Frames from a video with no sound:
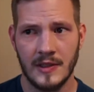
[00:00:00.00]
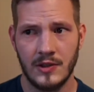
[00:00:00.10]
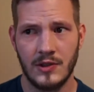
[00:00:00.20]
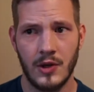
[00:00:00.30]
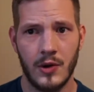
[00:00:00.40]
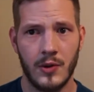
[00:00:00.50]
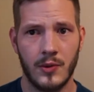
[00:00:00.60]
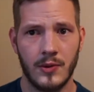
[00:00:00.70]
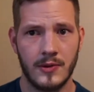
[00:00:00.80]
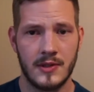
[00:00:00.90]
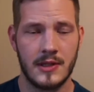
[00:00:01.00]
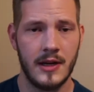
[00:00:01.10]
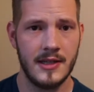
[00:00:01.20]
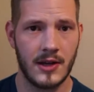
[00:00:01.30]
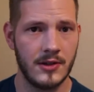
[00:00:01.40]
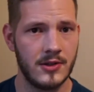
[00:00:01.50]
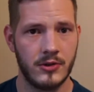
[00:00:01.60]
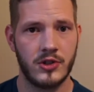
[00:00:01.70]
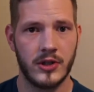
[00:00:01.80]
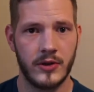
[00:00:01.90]
So studies
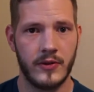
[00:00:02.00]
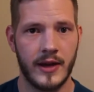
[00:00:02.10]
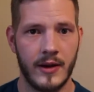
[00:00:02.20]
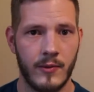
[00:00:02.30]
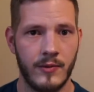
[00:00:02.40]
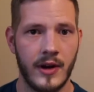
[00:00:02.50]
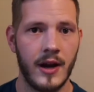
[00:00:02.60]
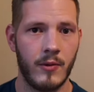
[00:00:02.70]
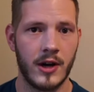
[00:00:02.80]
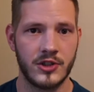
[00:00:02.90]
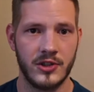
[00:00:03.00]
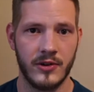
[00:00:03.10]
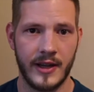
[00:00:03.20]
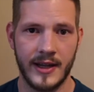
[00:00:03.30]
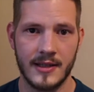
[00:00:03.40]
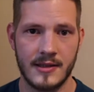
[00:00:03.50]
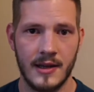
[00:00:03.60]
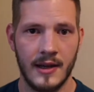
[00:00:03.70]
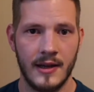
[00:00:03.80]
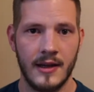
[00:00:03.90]
also show that not washing your
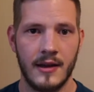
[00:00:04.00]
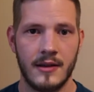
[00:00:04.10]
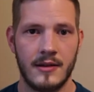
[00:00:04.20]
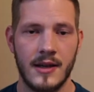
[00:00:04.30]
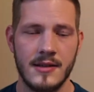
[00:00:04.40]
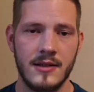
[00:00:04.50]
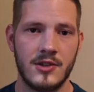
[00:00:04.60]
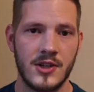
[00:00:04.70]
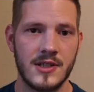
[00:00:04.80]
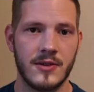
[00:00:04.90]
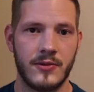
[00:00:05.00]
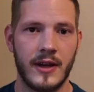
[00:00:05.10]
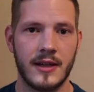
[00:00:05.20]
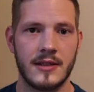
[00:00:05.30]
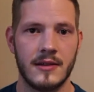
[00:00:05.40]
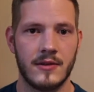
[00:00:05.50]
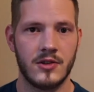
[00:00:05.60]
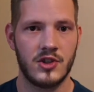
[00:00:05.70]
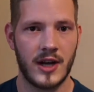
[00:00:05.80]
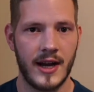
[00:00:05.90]
hands doesn't just affect the
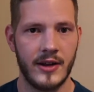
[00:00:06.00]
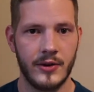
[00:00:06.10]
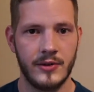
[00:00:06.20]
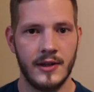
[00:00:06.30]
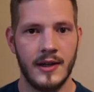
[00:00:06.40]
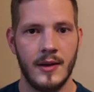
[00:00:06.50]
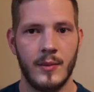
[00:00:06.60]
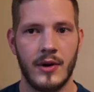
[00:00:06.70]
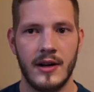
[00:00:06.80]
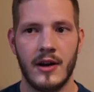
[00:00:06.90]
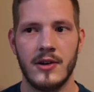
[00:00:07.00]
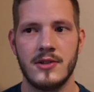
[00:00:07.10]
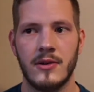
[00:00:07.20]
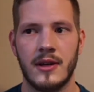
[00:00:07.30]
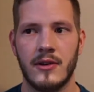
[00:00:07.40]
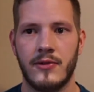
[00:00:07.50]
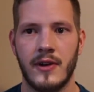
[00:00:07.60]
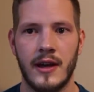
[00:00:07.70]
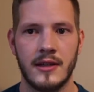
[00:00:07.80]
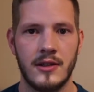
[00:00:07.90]
child, but it also can
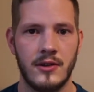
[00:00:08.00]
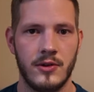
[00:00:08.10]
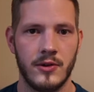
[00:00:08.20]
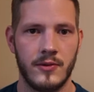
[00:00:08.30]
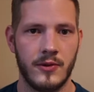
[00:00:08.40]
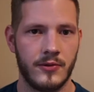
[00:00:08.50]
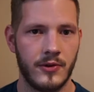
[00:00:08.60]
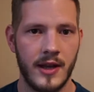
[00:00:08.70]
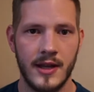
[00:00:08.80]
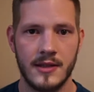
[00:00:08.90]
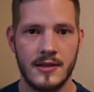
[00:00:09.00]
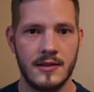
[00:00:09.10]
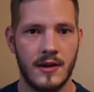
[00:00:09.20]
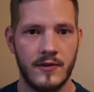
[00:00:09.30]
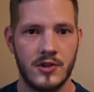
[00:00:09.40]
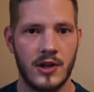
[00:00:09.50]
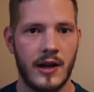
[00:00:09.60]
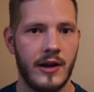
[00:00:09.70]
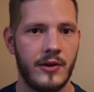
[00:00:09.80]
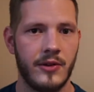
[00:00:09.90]
affect the friends of the
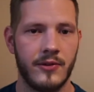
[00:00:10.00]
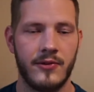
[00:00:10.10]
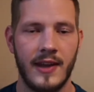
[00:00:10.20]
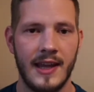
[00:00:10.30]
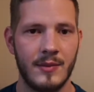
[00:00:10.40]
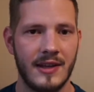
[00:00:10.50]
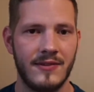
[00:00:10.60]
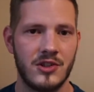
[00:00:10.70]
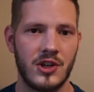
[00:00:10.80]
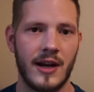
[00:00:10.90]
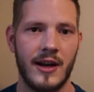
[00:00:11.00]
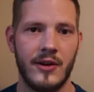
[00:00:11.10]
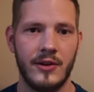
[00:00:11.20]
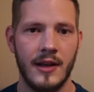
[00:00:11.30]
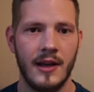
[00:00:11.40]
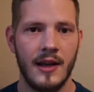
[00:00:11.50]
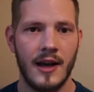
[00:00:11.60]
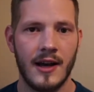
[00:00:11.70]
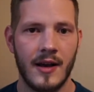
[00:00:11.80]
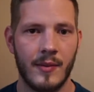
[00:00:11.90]
child, the family of the child,
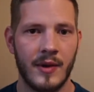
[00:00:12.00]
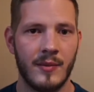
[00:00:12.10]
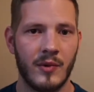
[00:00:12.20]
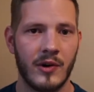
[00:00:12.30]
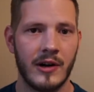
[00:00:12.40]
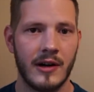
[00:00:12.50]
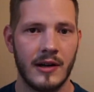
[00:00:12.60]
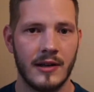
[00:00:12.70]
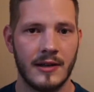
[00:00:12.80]
and more